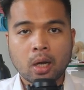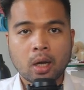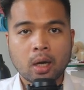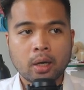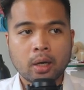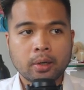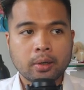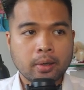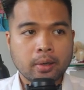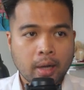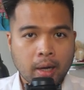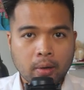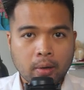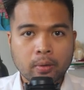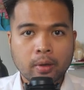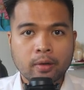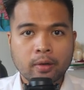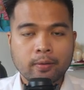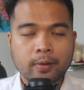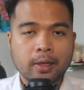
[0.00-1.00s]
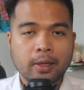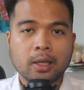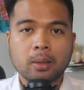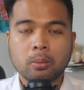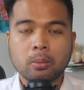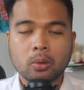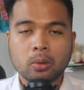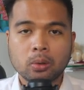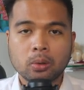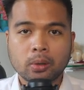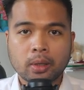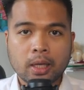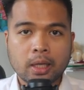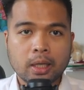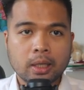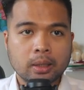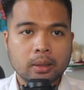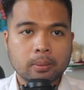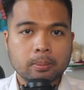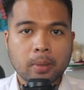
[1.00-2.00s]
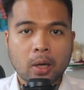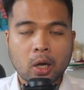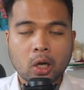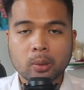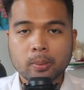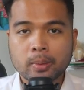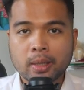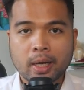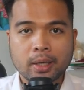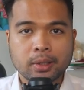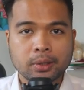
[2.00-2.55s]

are now available in Power BI